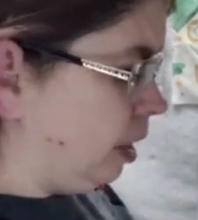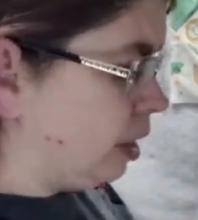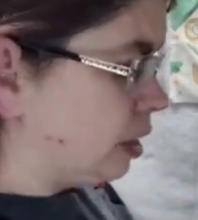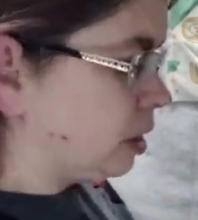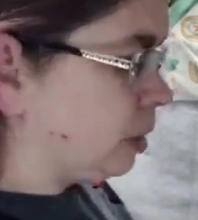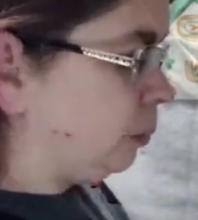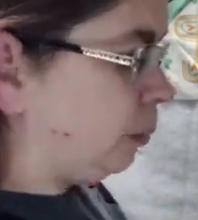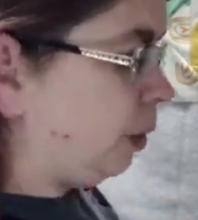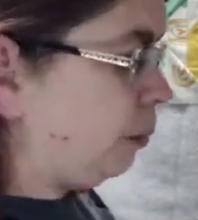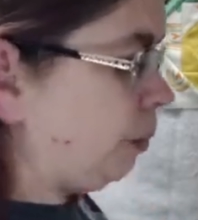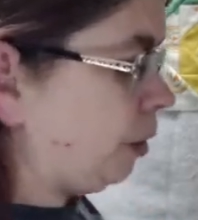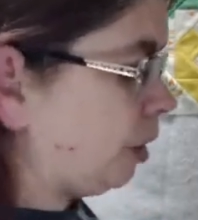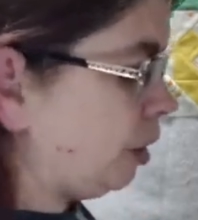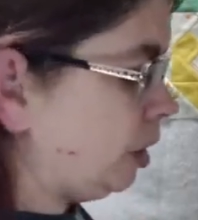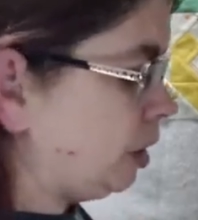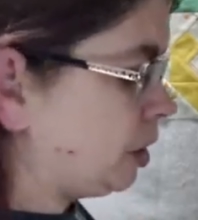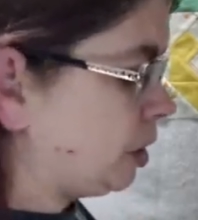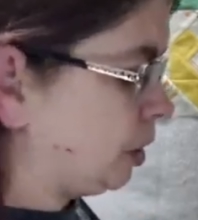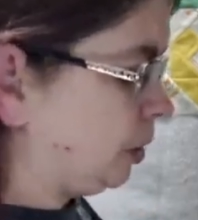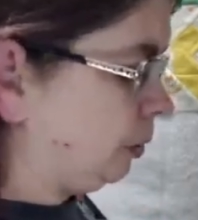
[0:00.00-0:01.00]
So what we're
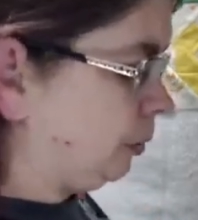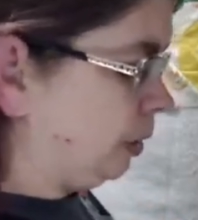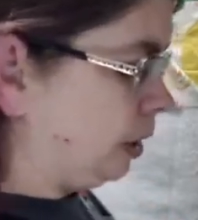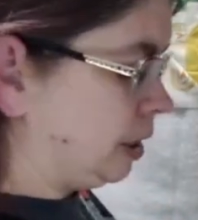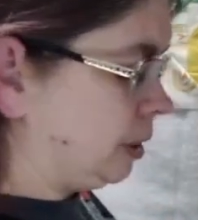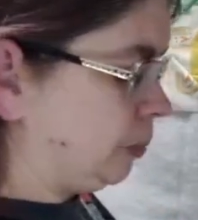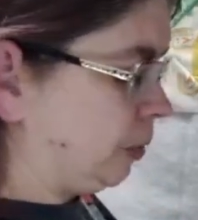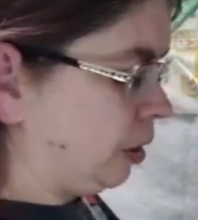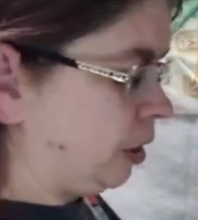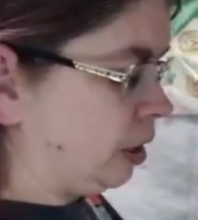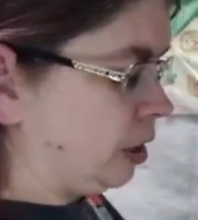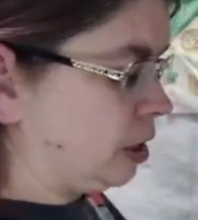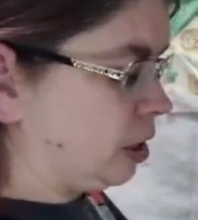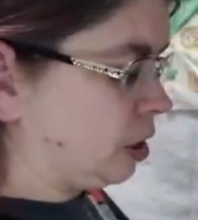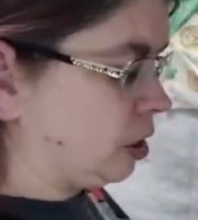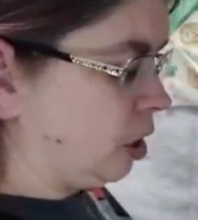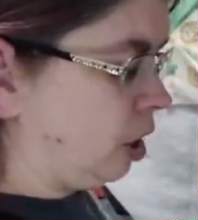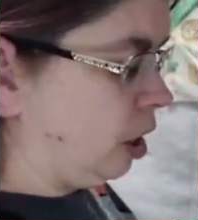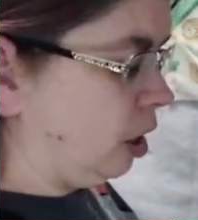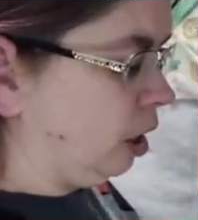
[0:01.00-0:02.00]
going to do is we're going to
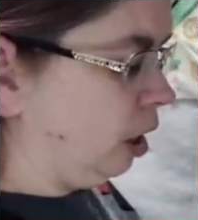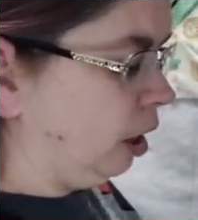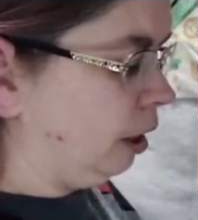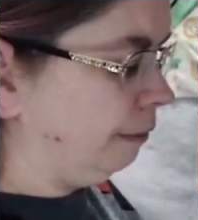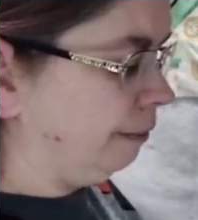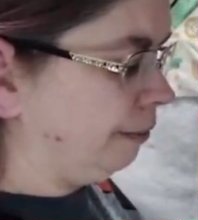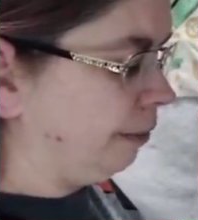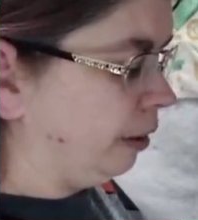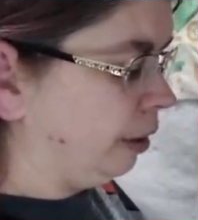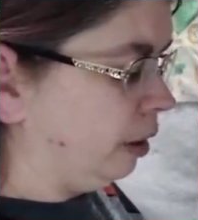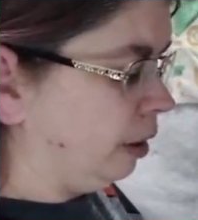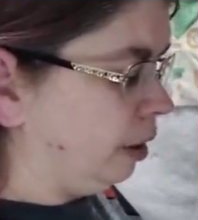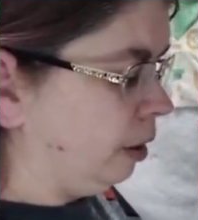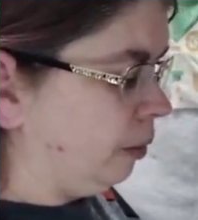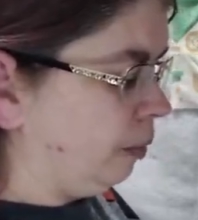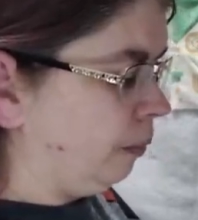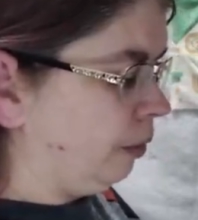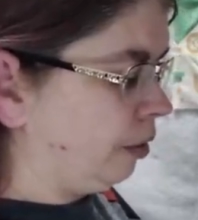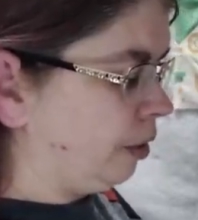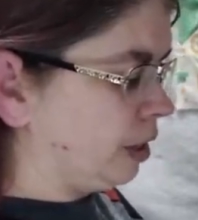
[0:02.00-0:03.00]
start off
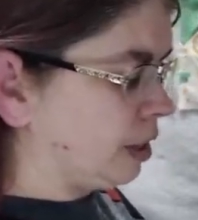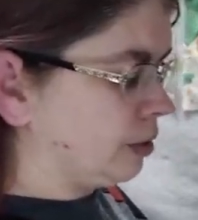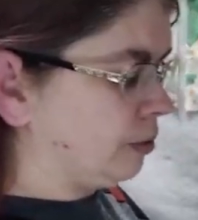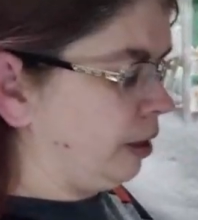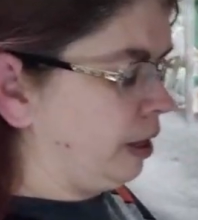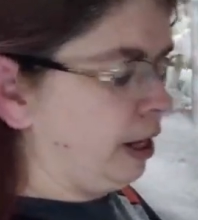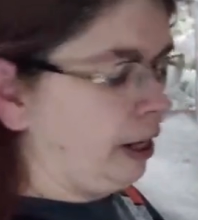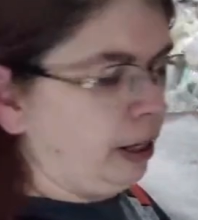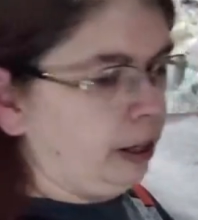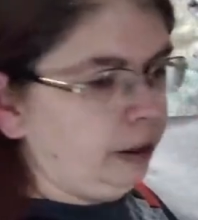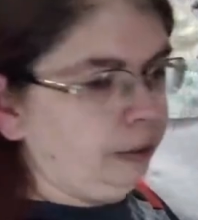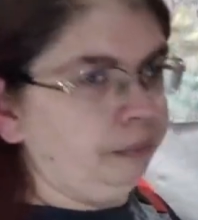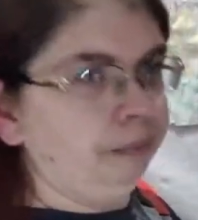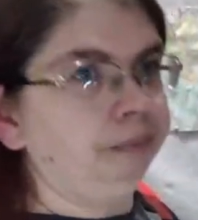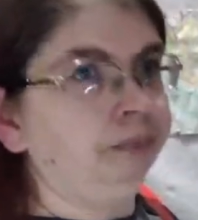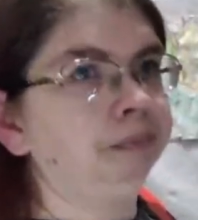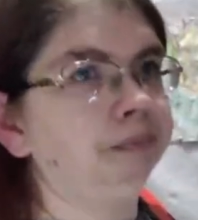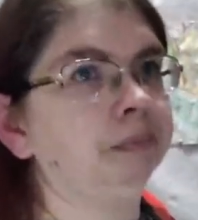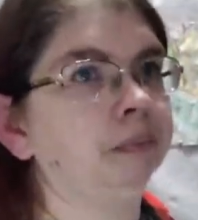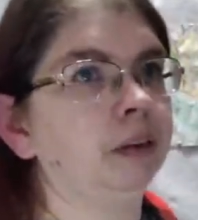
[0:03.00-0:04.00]
with this right here
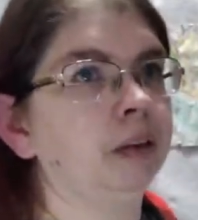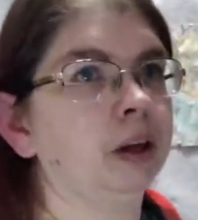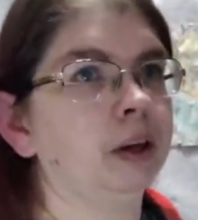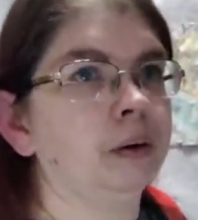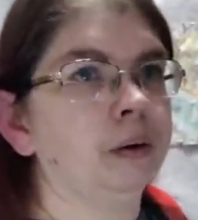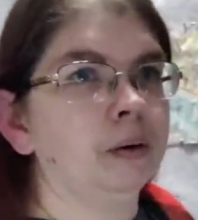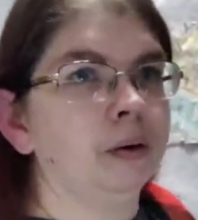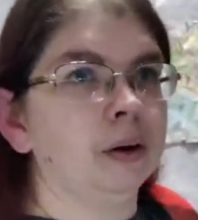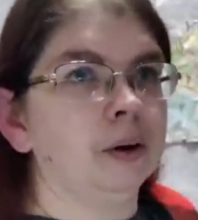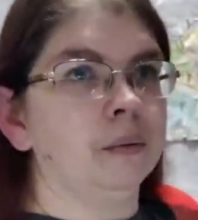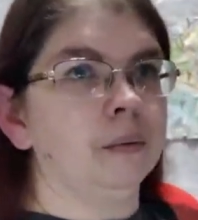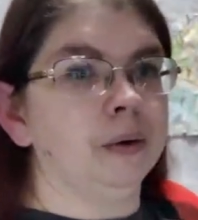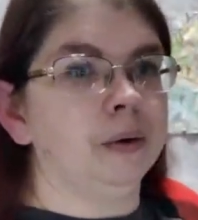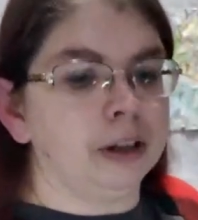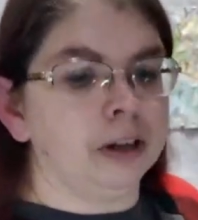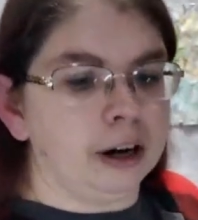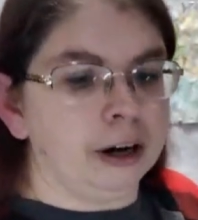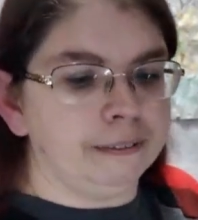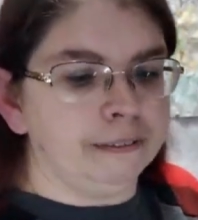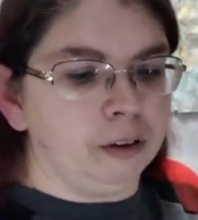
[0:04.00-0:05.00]
with
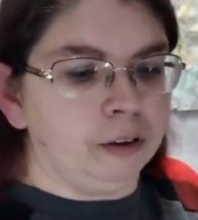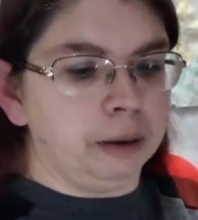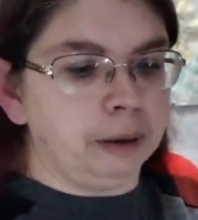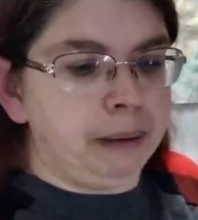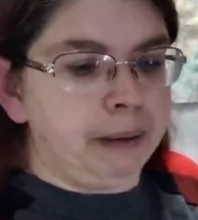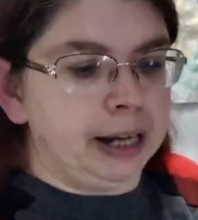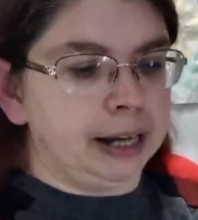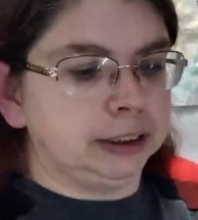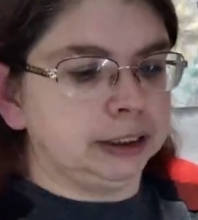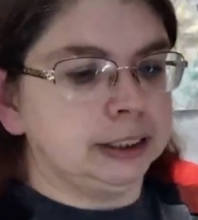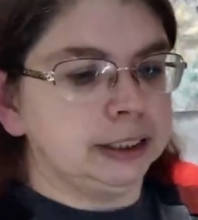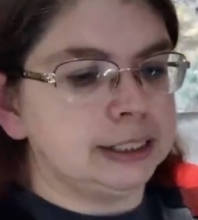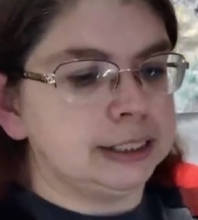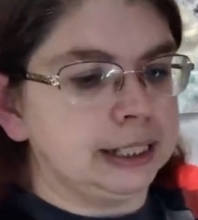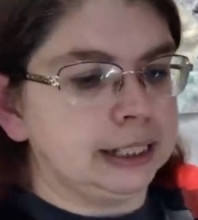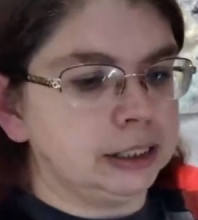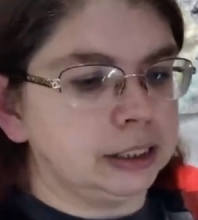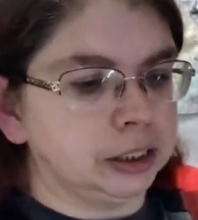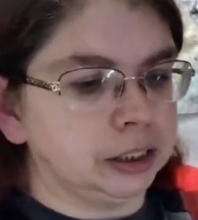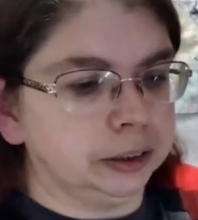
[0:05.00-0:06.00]
our 4-patch in the
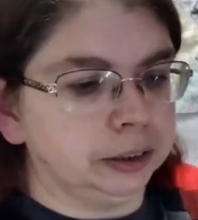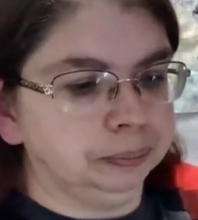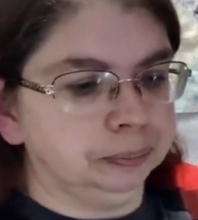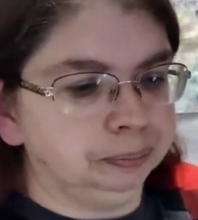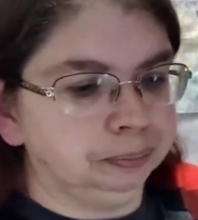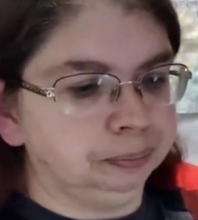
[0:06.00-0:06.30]
center.